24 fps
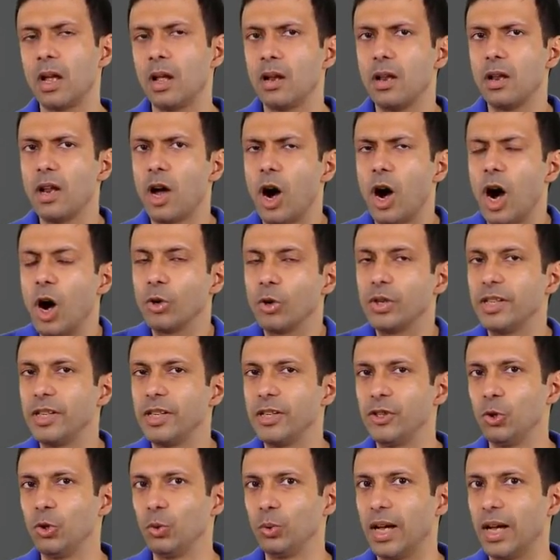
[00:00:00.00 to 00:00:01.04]
Now how did
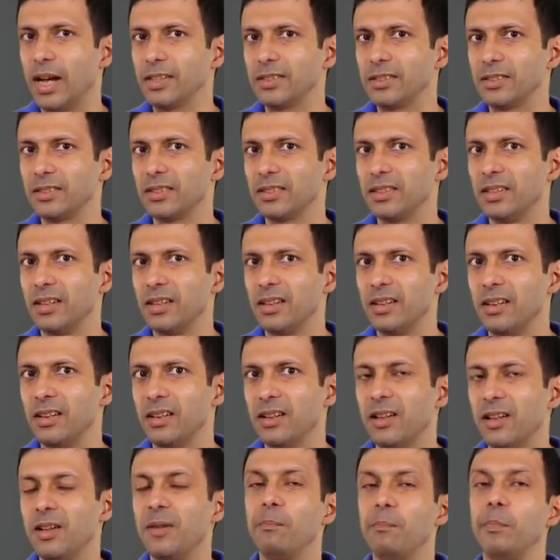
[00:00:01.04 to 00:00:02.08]
it do that?
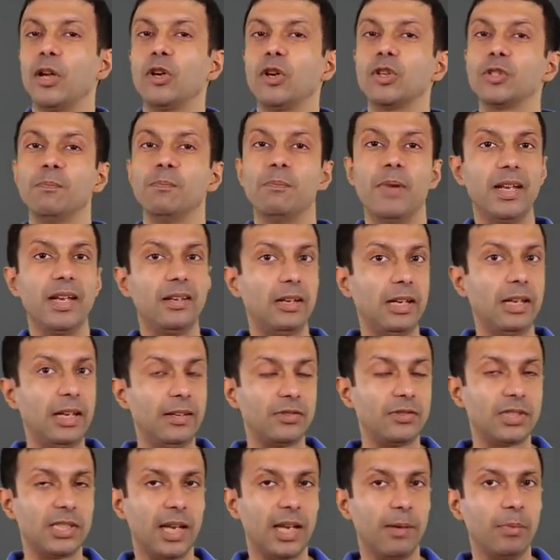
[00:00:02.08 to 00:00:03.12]
Because
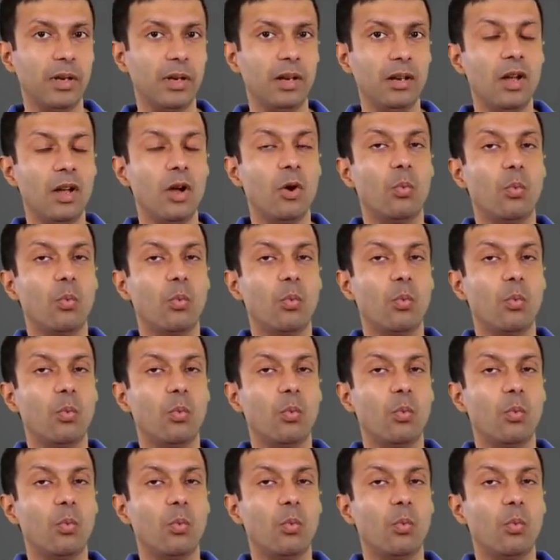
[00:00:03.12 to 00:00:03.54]
Mendeleev's table